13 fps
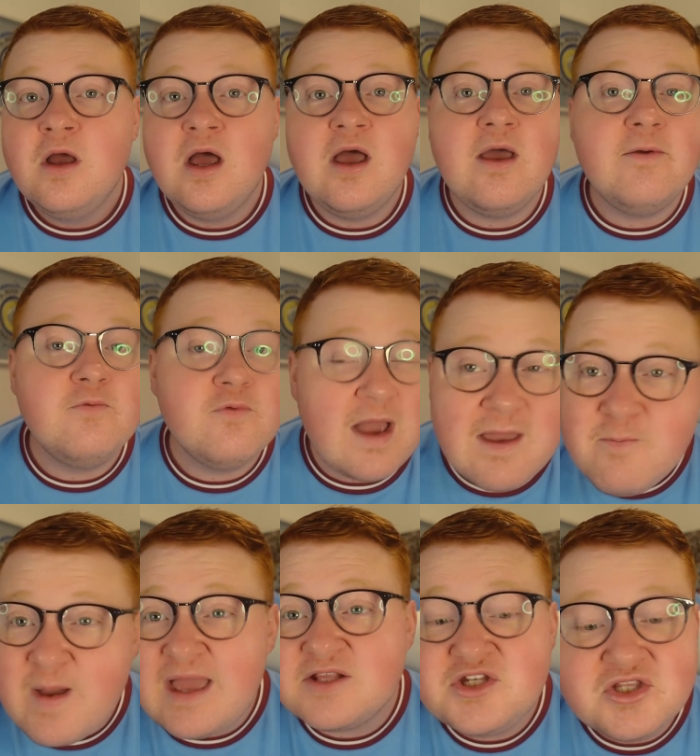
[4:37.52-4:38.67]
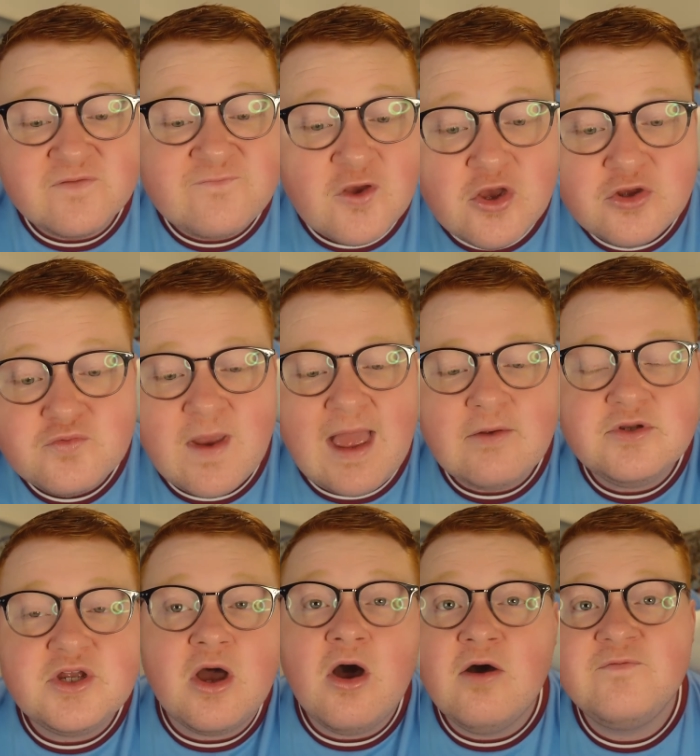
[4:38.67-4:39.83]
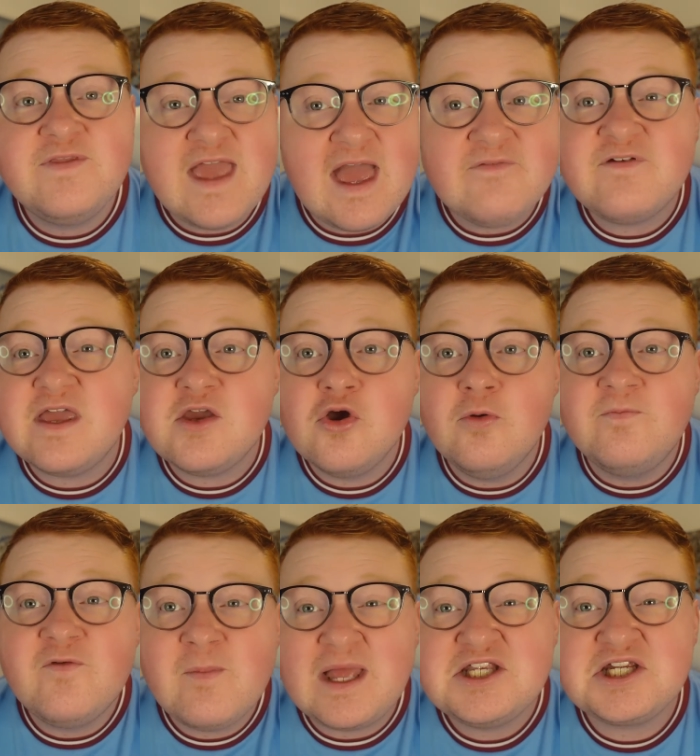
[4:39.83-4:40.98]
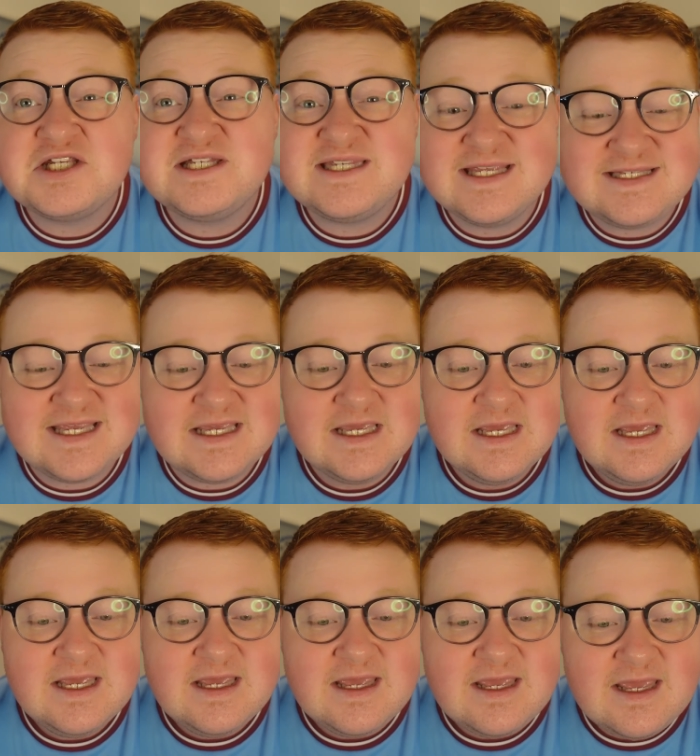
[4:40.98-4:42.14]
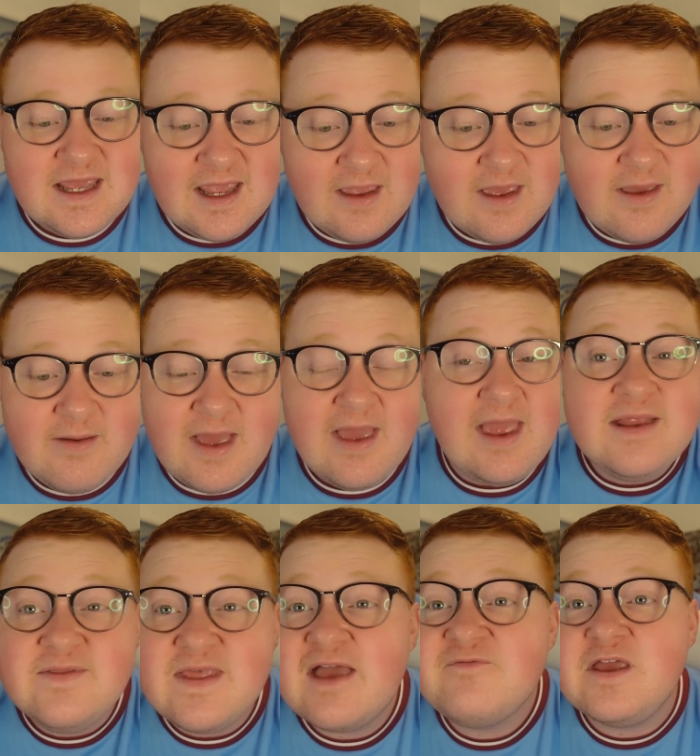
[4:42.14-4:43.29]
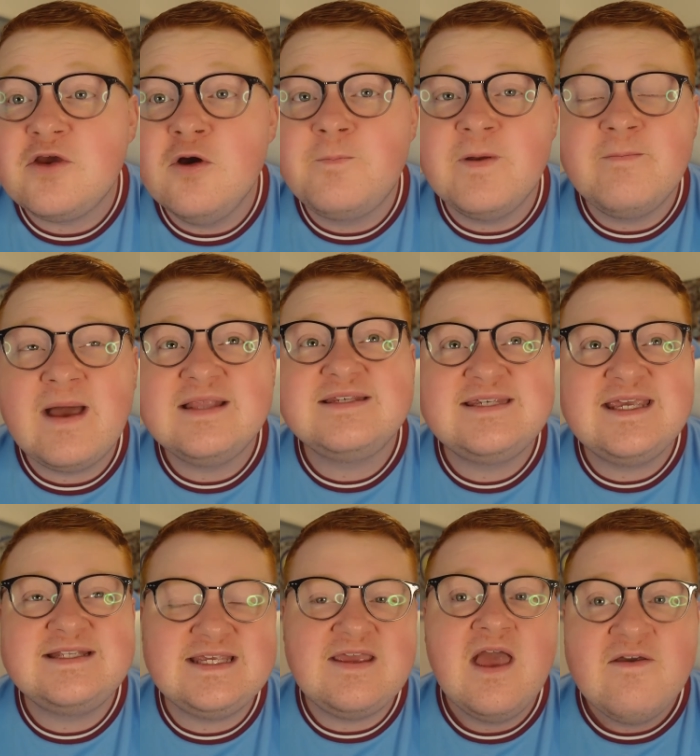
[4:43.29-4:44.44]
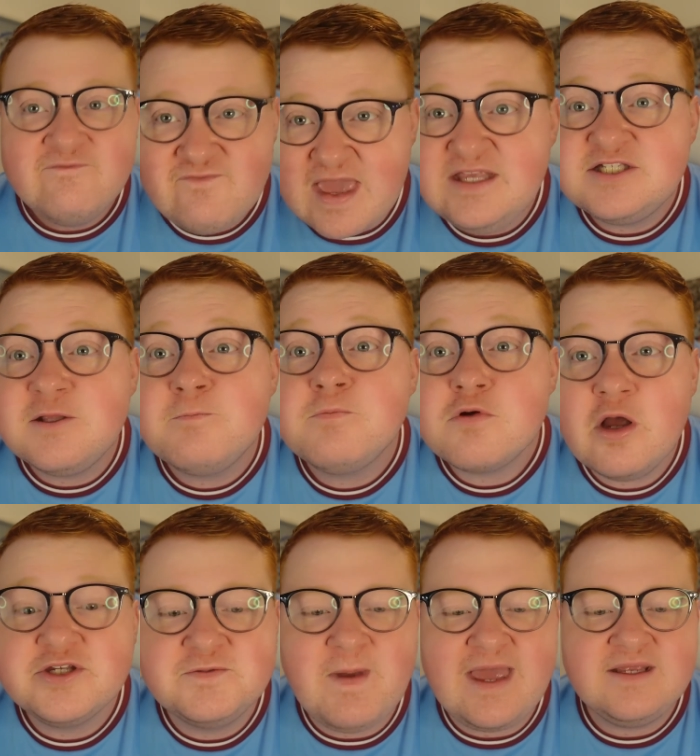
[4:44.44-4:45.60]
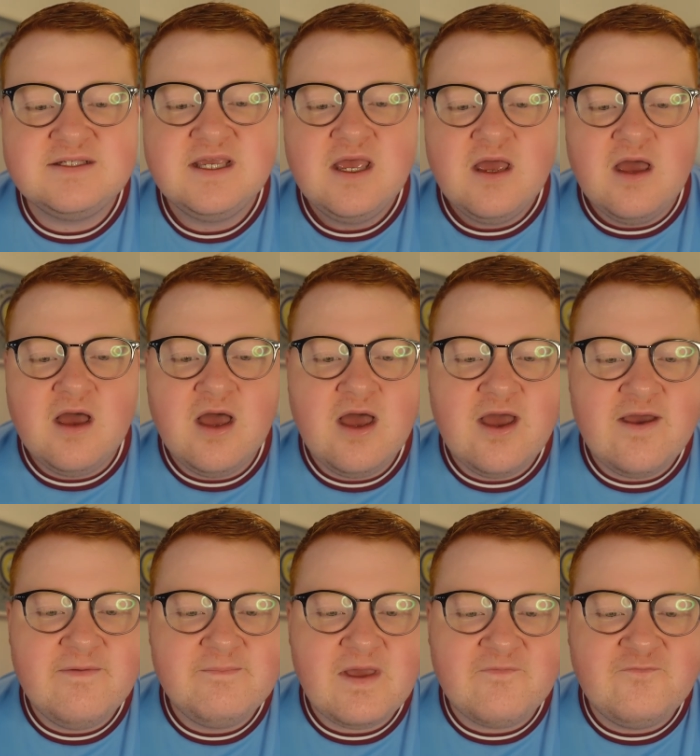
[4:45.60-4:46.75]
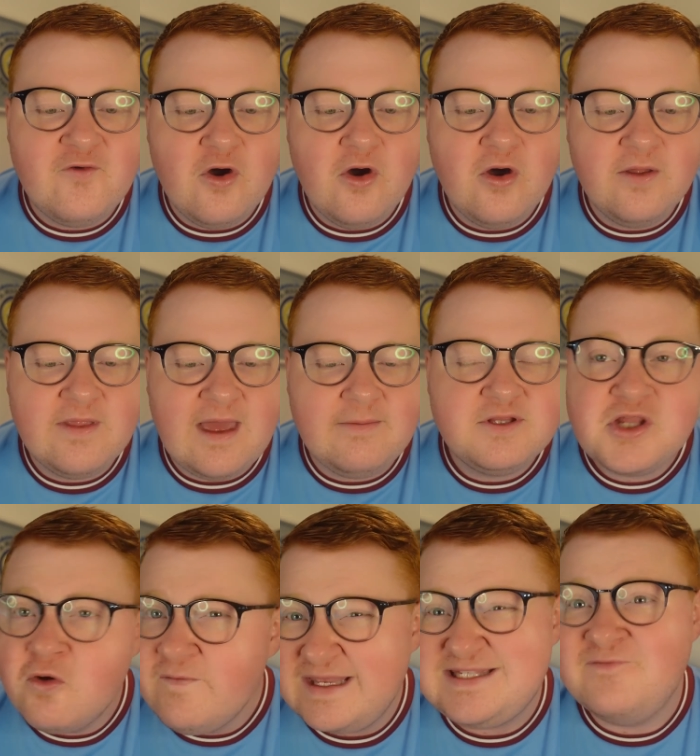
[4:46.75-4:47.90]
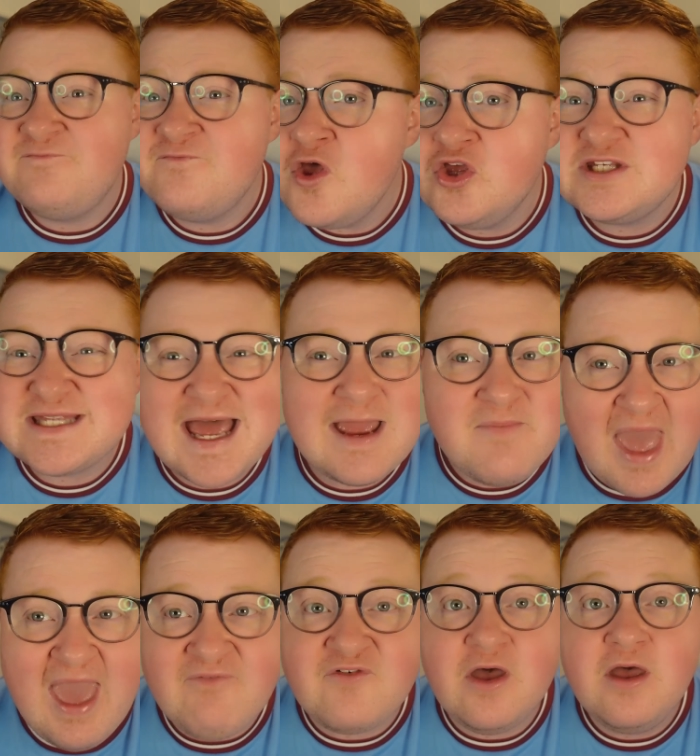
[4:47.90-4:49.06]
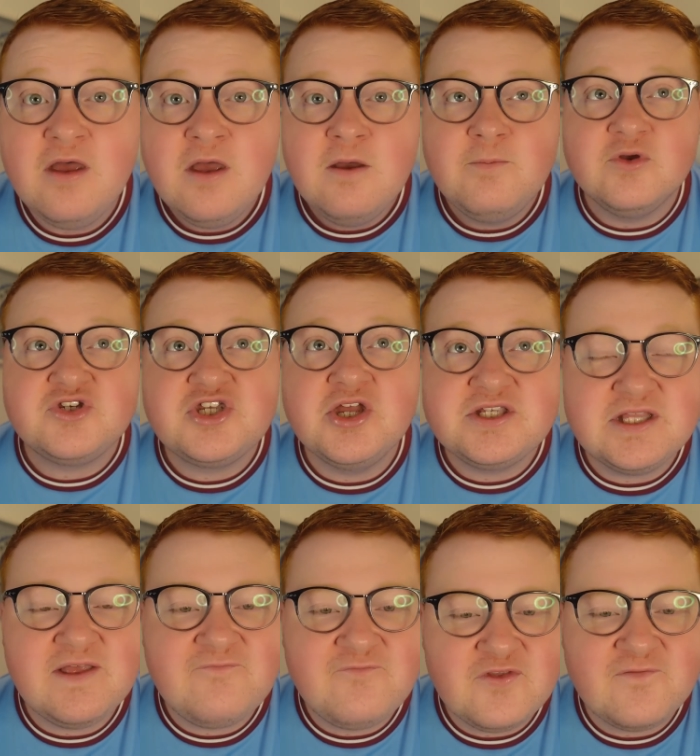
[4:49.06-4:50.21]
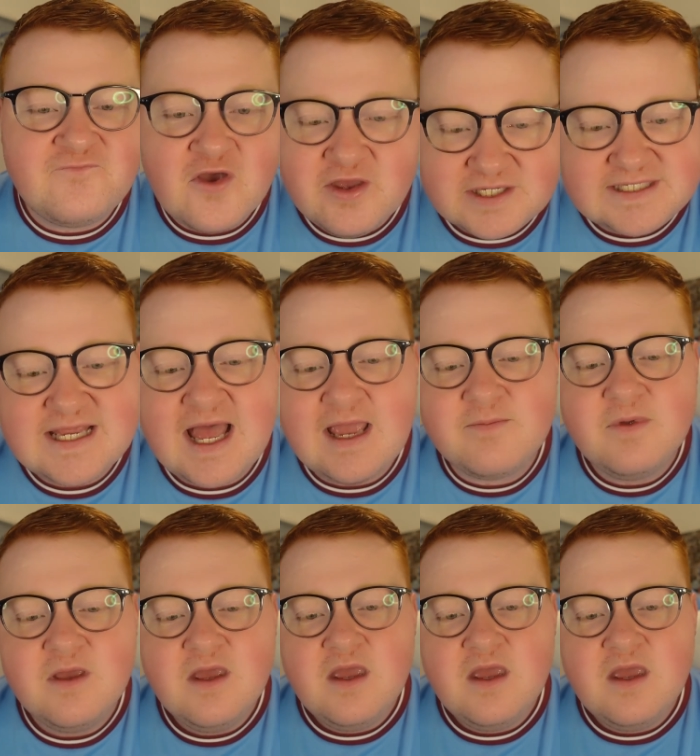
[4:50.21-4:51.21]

uh, right back to the third round of the FA Cup for Manchester City uh, in the FA Cup. And Man City faced the prospect um, for, I don't think it's the first time ever, but certainly for the first time